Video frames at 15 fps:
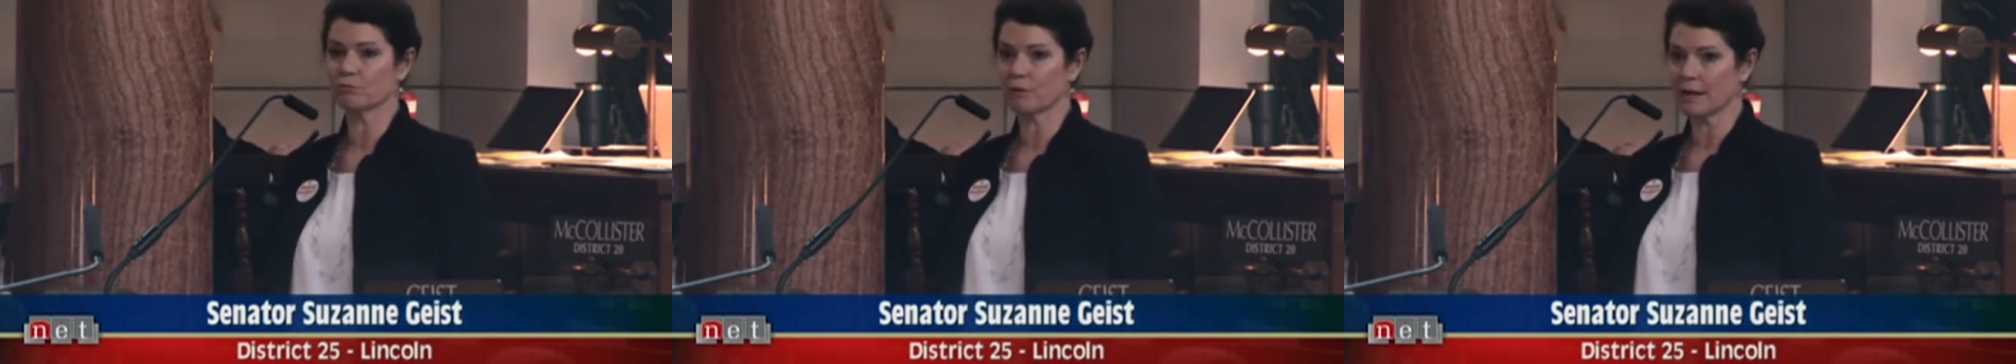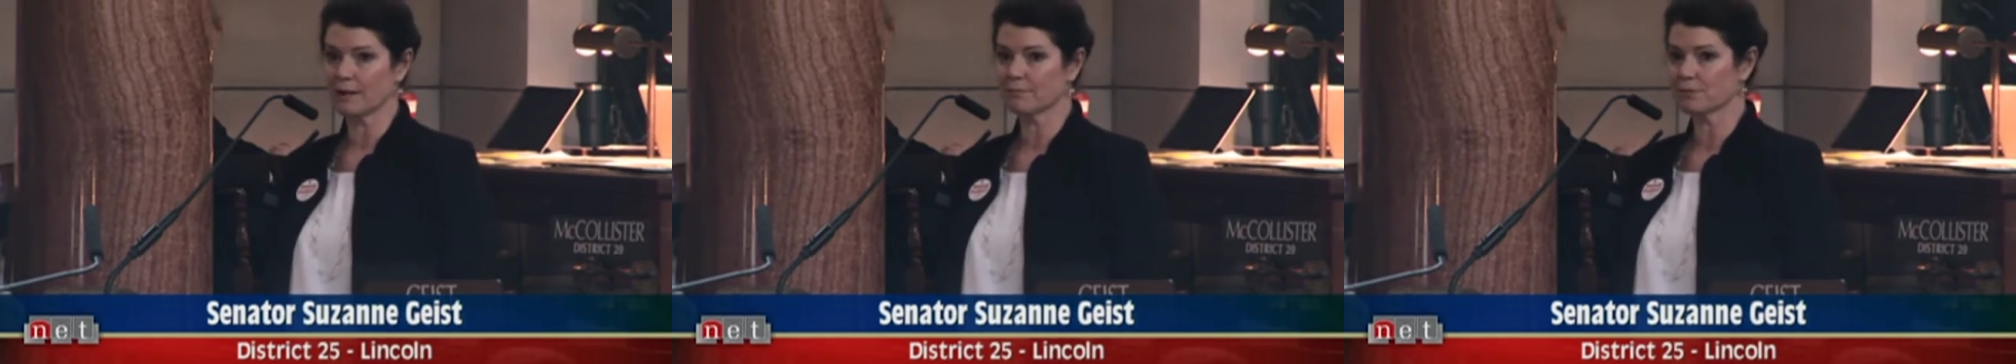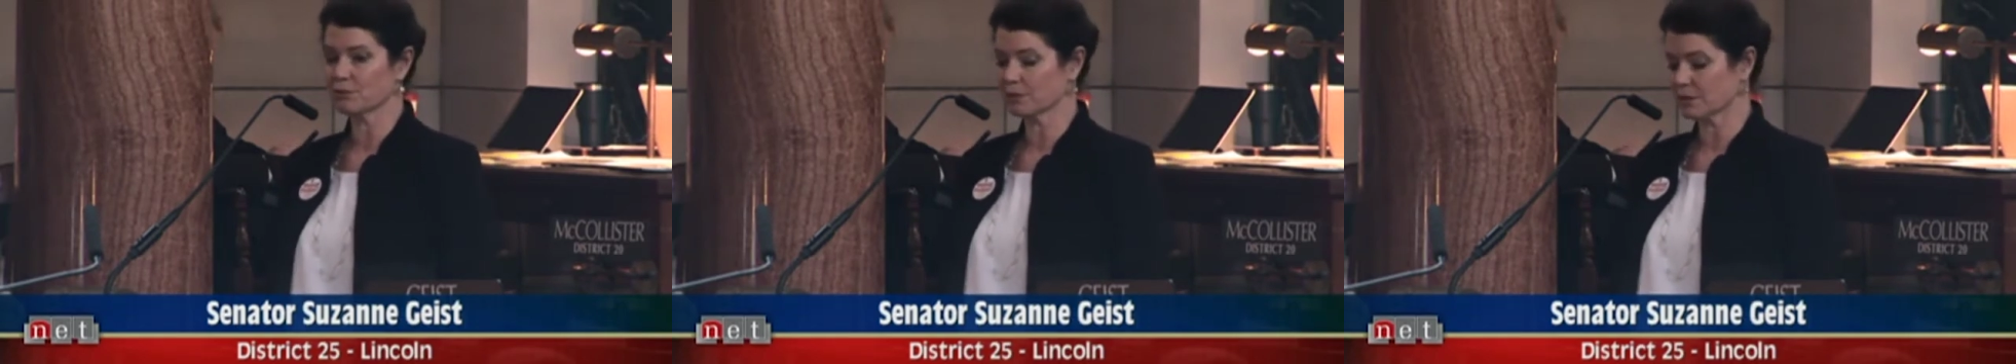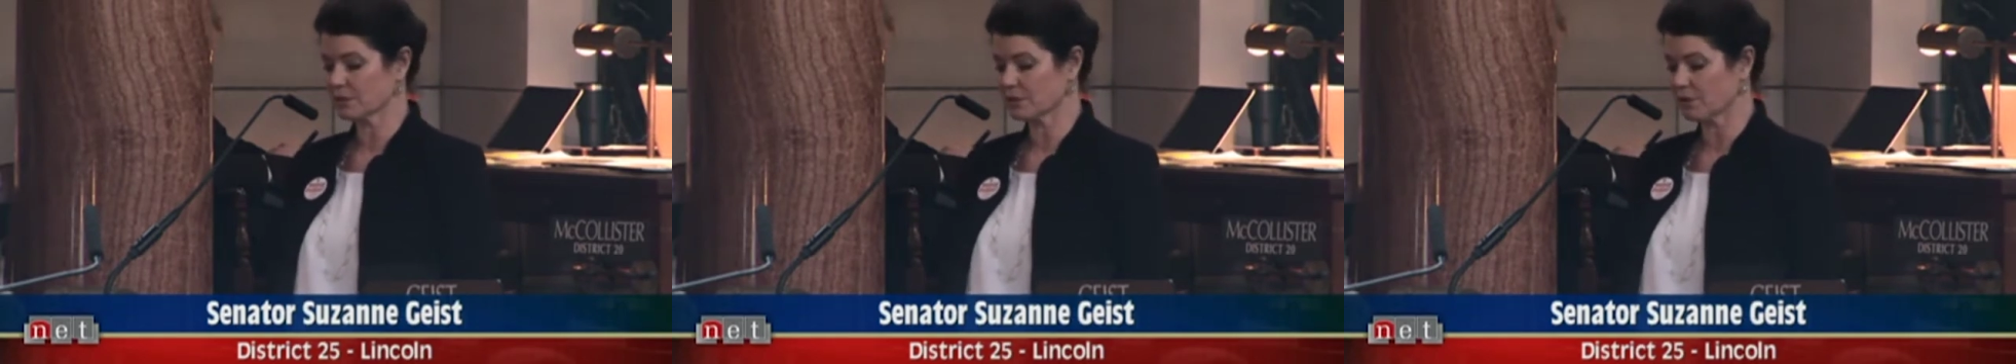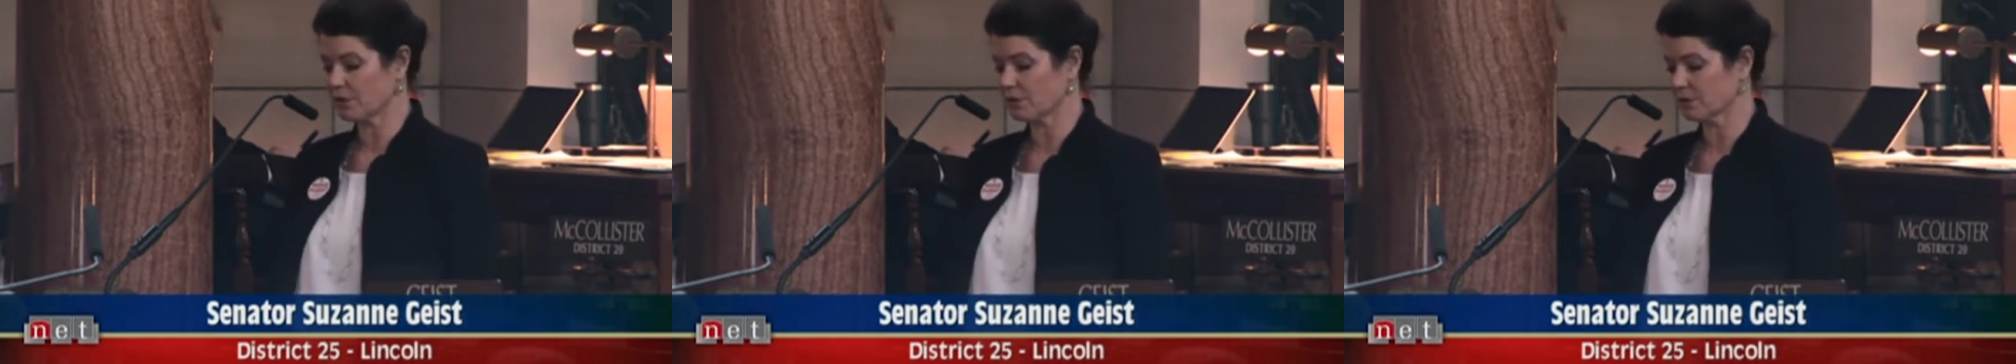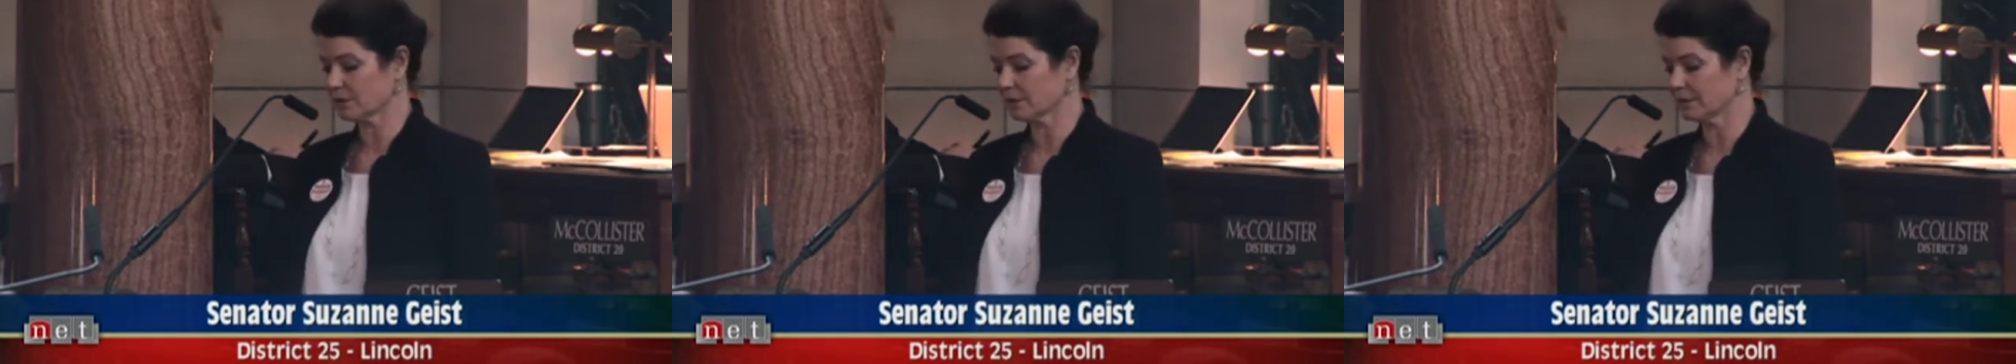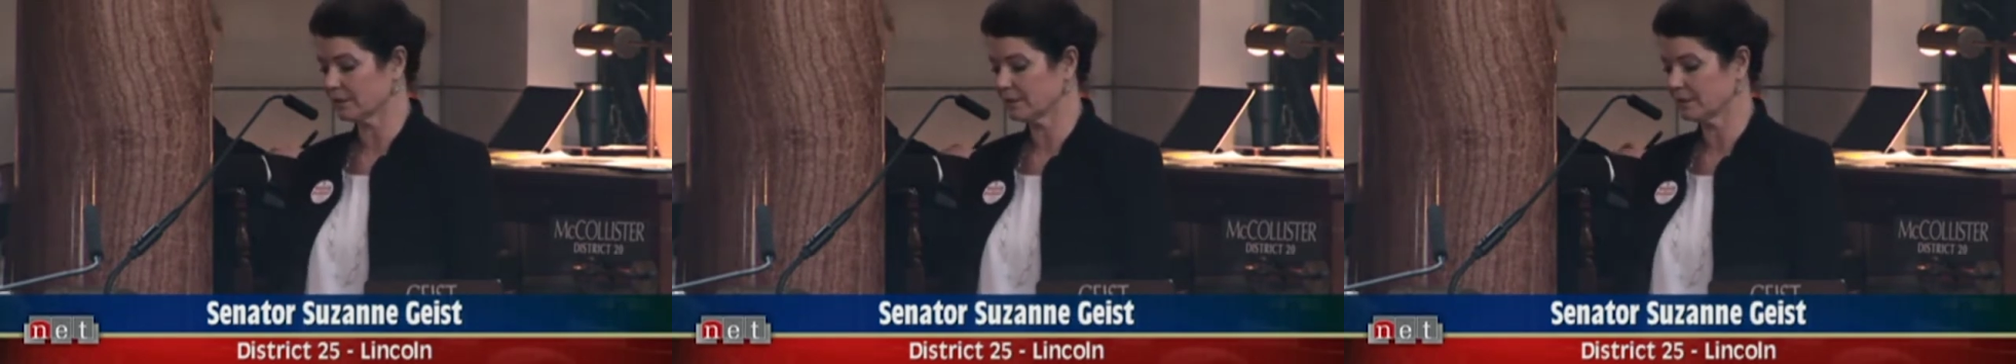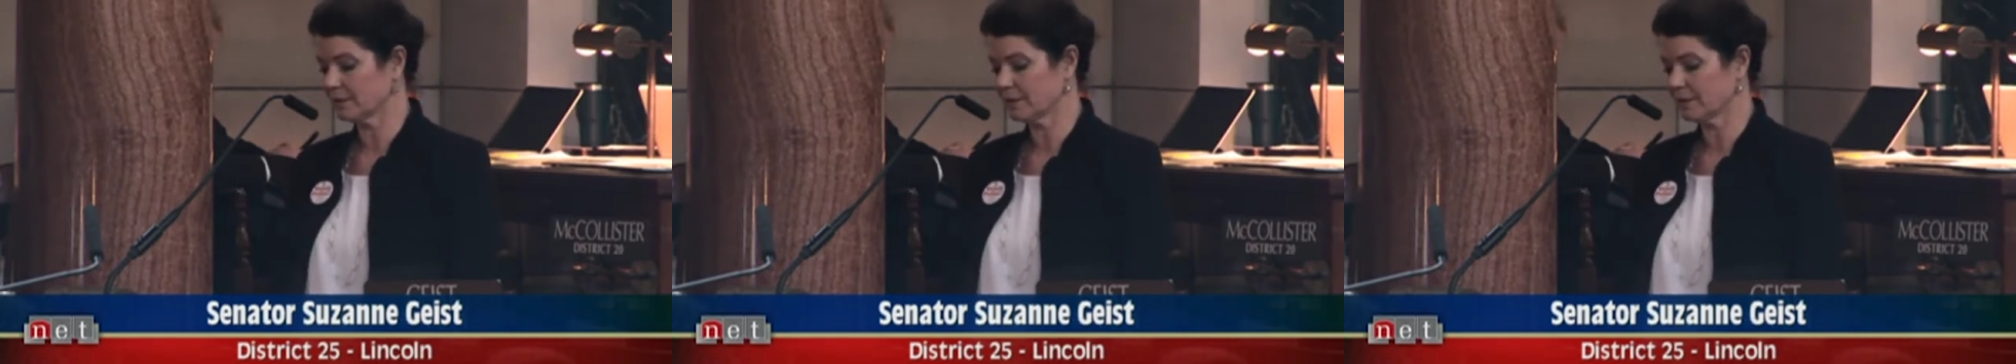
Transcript: raped, or assaulted.